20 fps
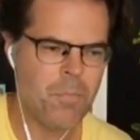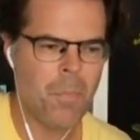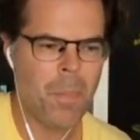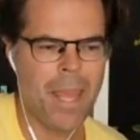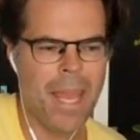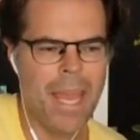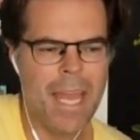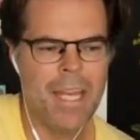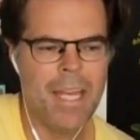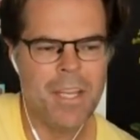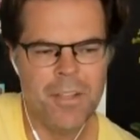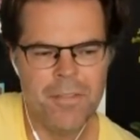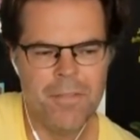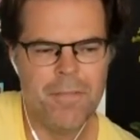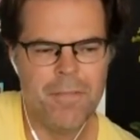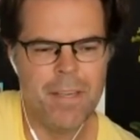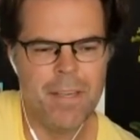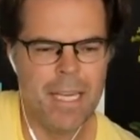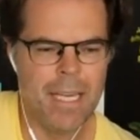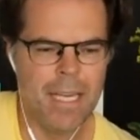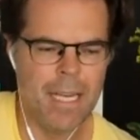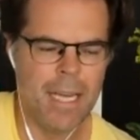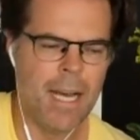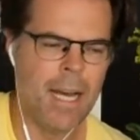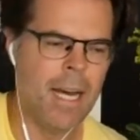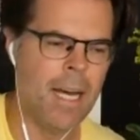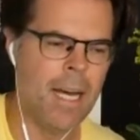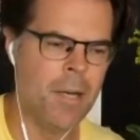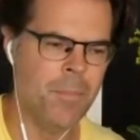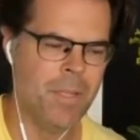end of
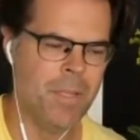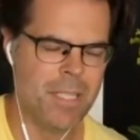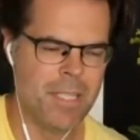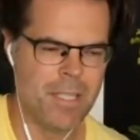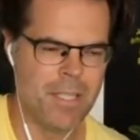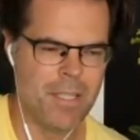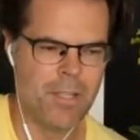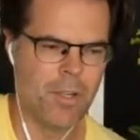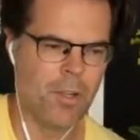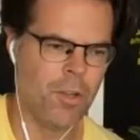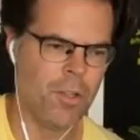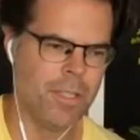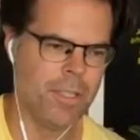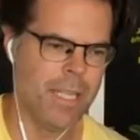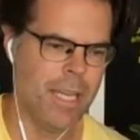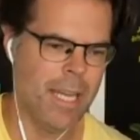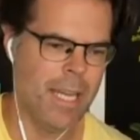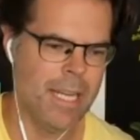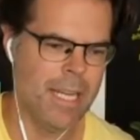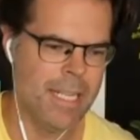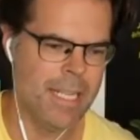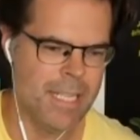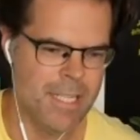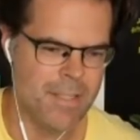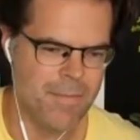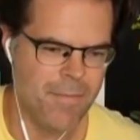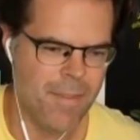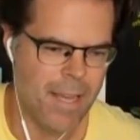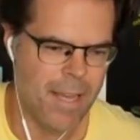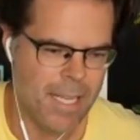Vietnam into the early
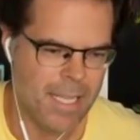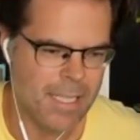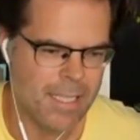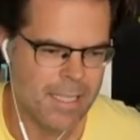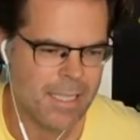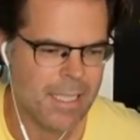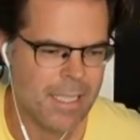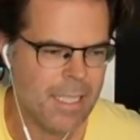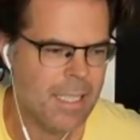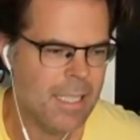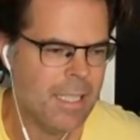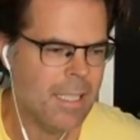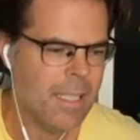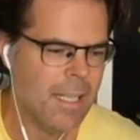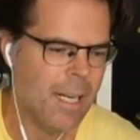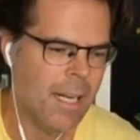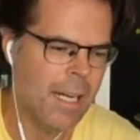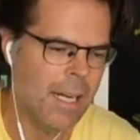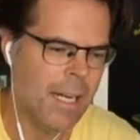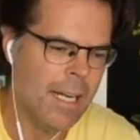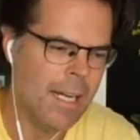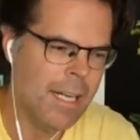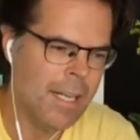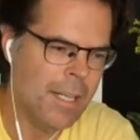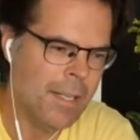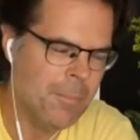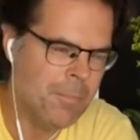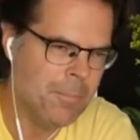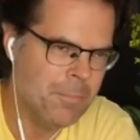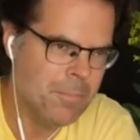80s vet.
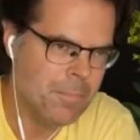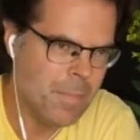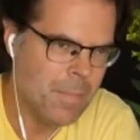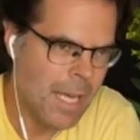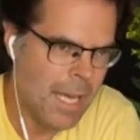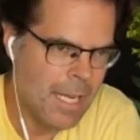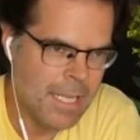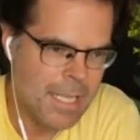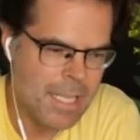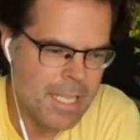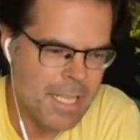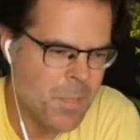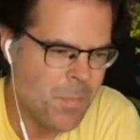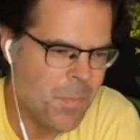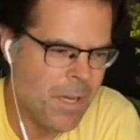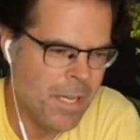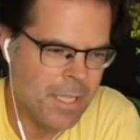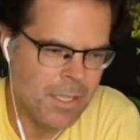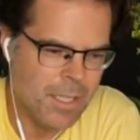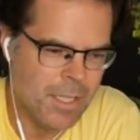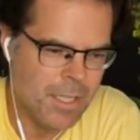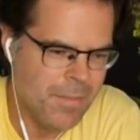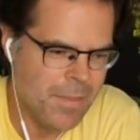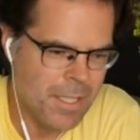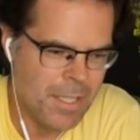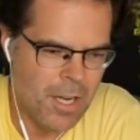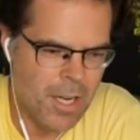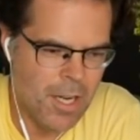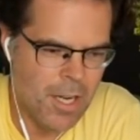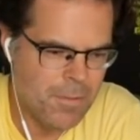Um, and he's been
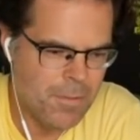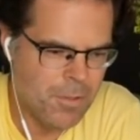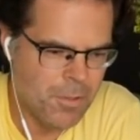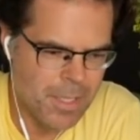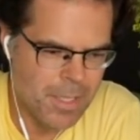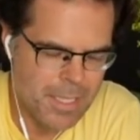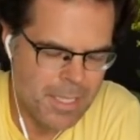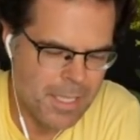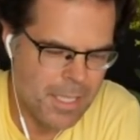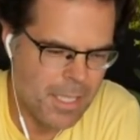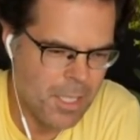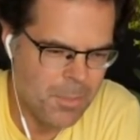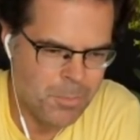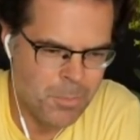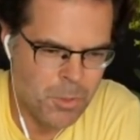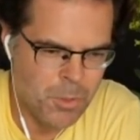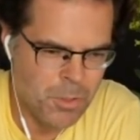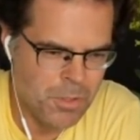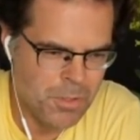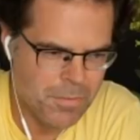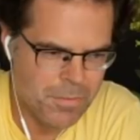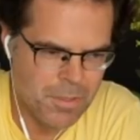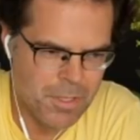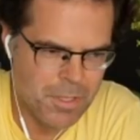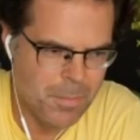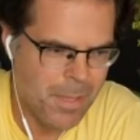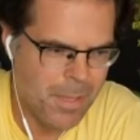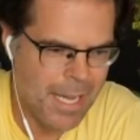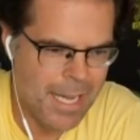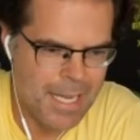living off grid in Humboldt for the
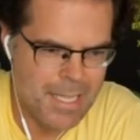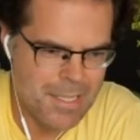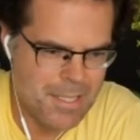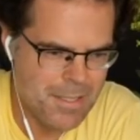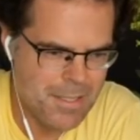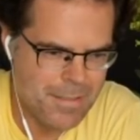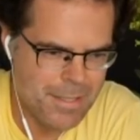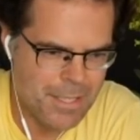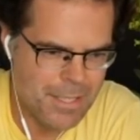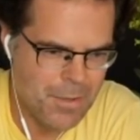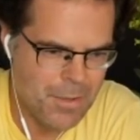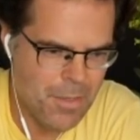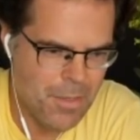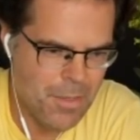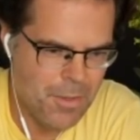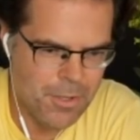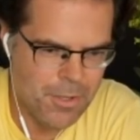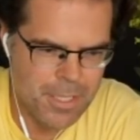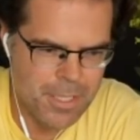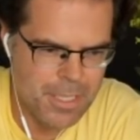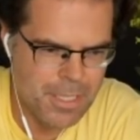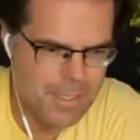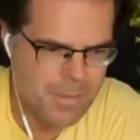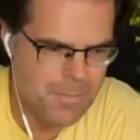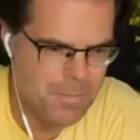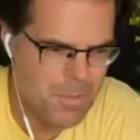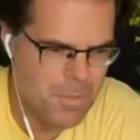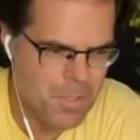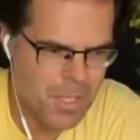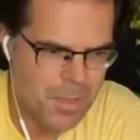past, you know, 30
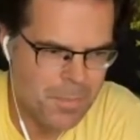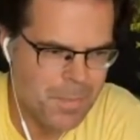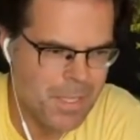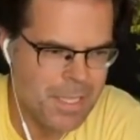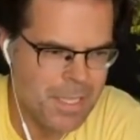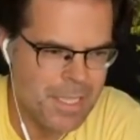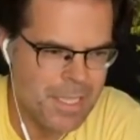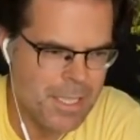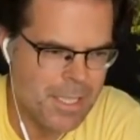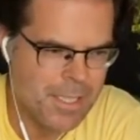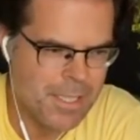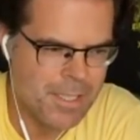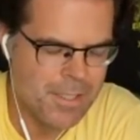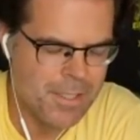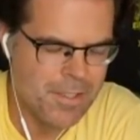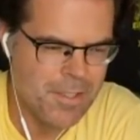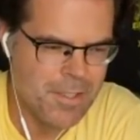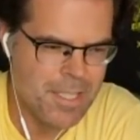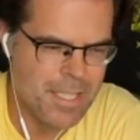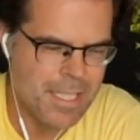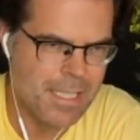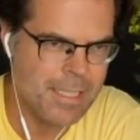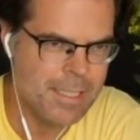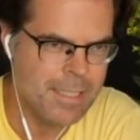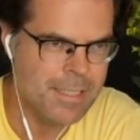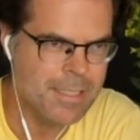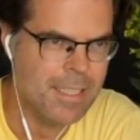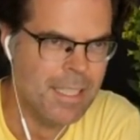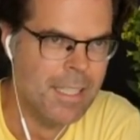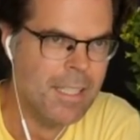something years.
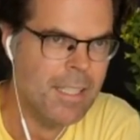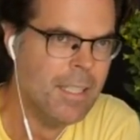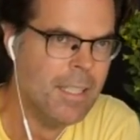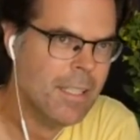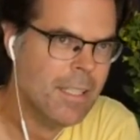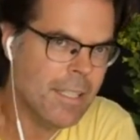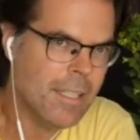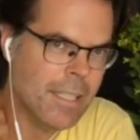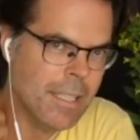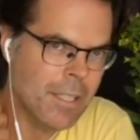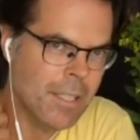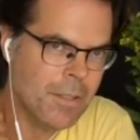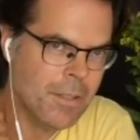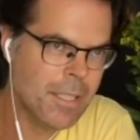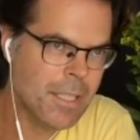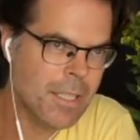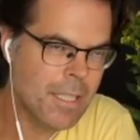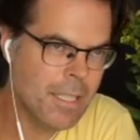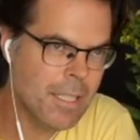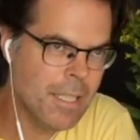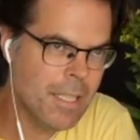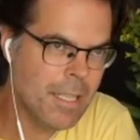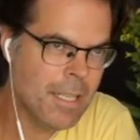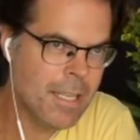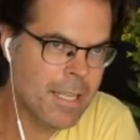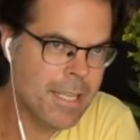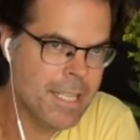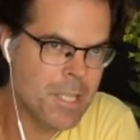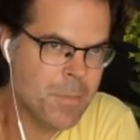And, you know, he, he's